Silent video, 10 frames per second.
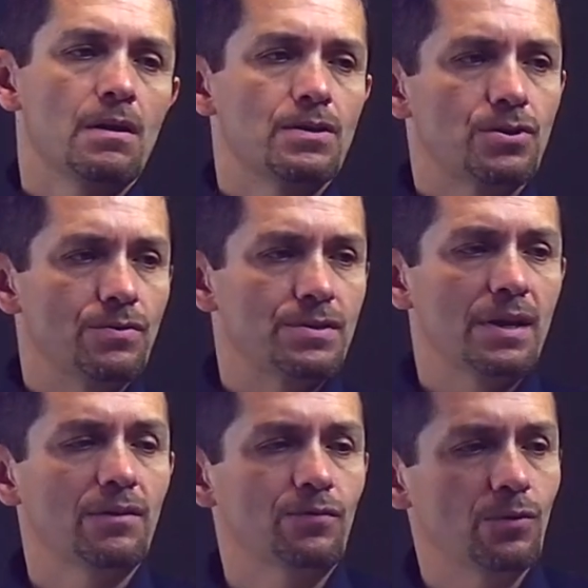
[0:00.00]
So the
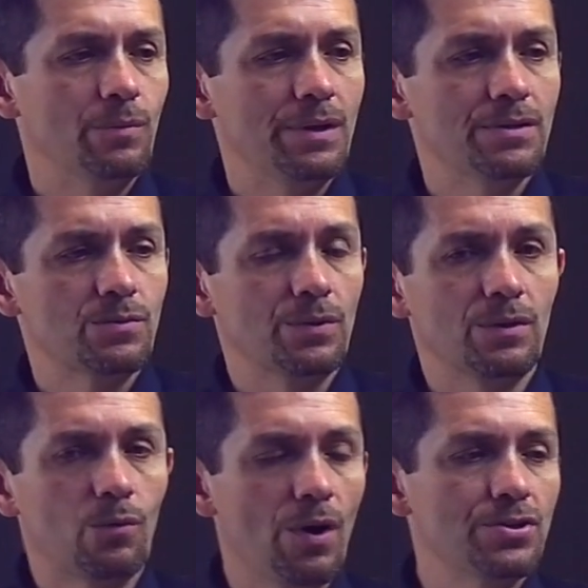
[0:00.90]
standard form is when
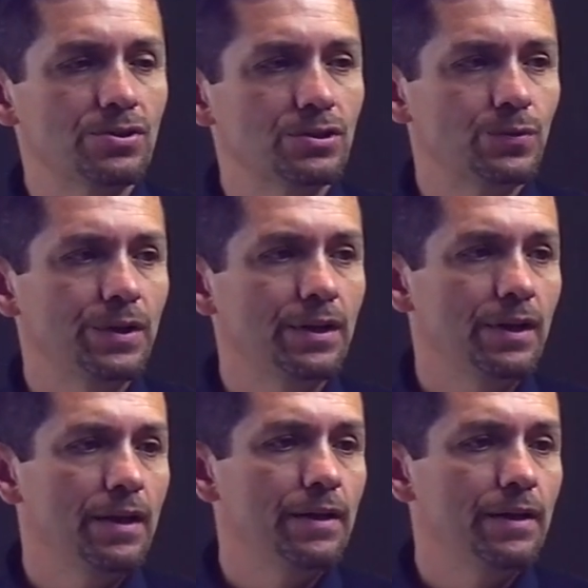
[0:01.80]
an equation is written